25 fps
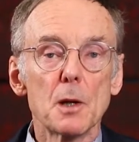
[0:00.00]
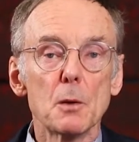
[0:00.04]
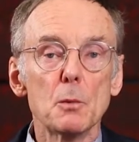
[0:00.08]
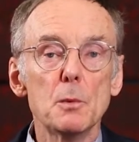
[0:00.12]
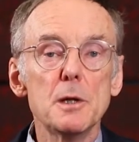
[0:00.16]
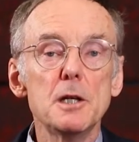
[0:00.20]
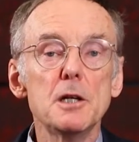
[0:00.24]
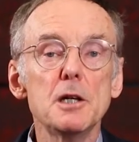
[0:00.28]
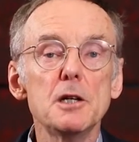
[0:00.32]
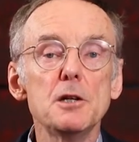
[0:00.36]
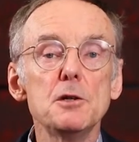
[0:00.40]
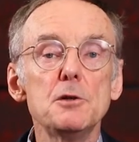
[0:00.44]

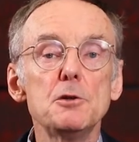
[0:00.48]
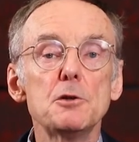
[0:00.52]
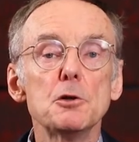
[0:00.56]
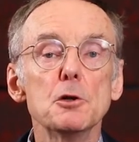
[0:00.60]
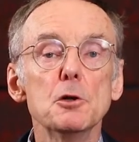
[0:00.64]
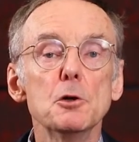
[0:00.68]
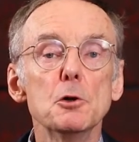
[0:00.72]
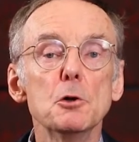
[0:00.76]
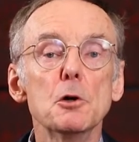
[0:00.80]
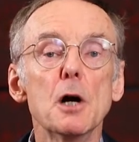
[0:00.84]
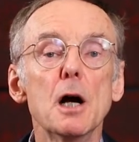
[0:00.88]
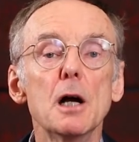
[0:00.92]
We need
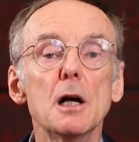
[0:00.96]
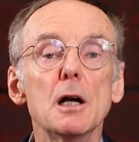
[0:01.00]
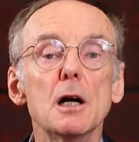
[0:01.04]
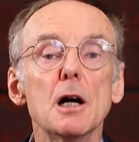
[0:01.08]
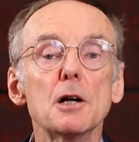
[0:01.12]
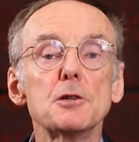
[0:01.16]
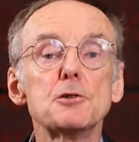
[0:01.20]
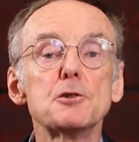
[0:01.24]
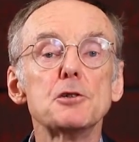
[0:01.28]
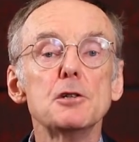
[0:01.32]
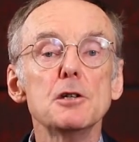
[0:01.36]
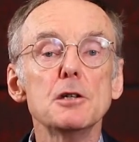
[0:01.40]
to
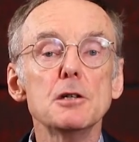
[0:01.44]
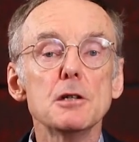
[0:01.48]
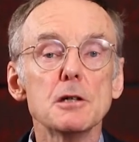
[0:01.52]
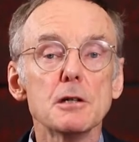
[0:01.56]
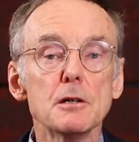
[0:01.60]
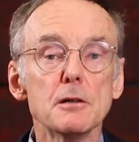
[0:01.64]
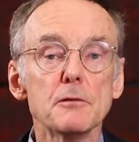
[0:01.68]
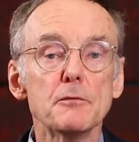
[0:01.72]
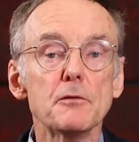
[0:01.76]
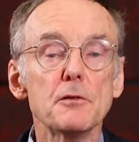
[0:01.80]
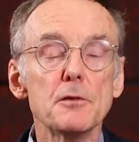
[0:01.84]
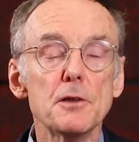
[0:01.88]

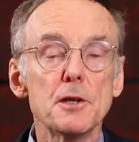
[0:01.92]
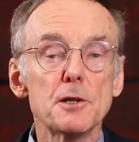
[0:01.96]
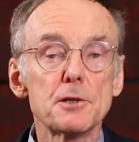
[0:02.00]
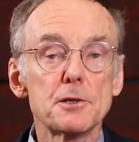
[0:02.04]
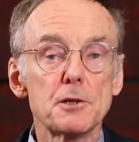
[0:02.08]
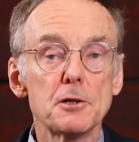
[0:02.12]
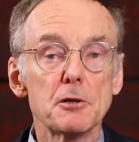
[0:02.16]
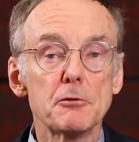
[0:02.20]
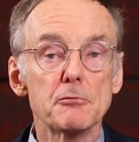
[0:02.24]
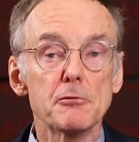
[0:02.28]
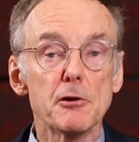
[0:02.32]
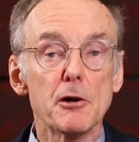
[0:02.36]
achieve this
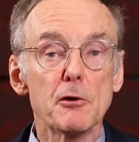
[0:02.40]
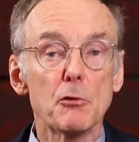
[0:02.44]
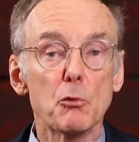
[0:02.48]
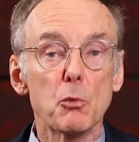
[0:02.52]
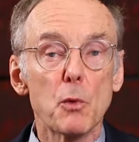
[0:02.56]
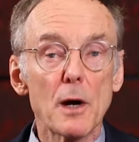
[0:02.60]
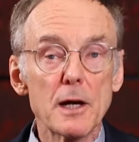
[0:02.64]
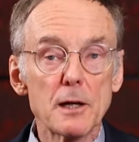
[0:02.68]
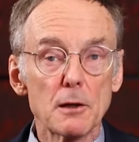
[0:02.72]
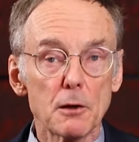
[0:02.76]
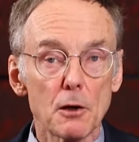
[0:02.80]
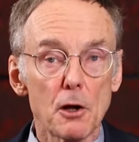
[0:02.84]
degree of
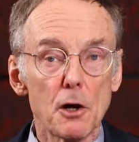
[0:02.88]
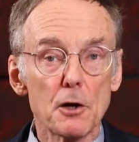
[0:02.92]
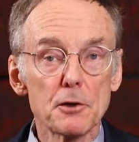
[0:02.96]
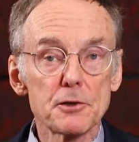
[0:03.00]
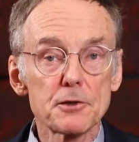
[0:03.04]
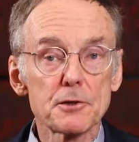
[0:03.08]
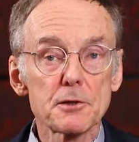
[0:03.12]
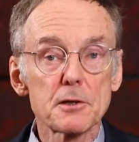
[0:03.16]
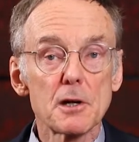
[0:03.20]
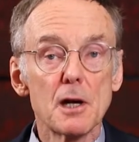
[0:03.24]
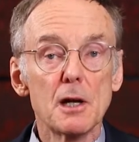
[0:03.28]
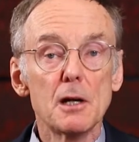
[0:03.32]
weight
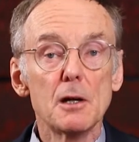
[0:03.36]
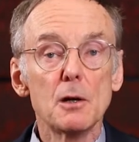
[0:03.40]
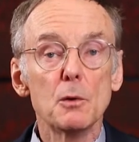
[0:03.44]
loss